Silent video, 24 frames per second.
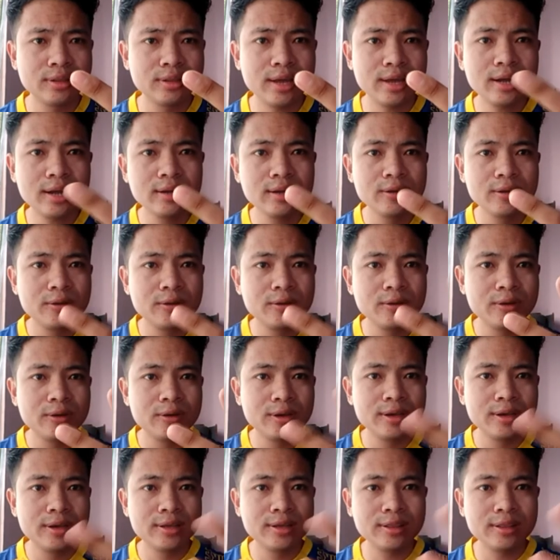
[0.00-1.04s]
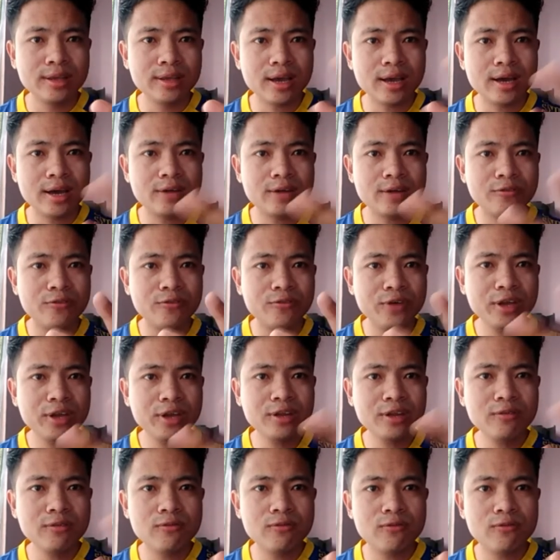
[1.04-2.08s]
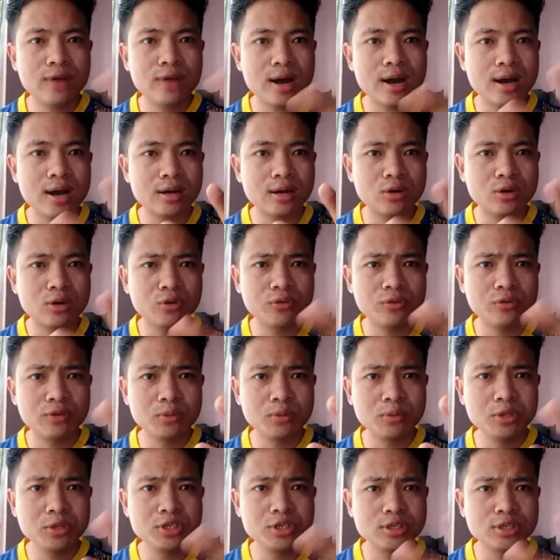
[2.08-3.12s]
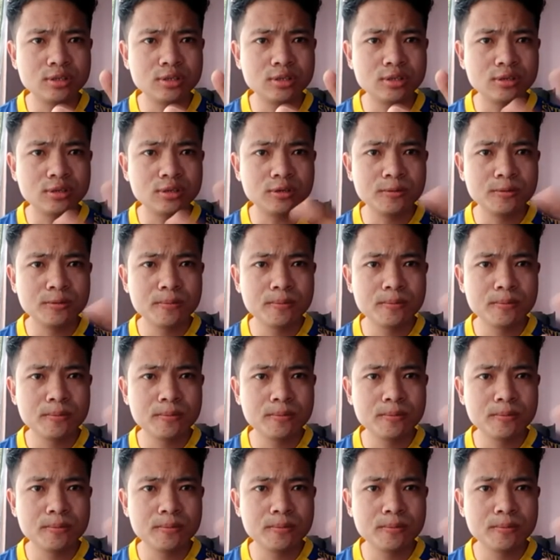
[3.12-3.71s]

that they are very far away from each other.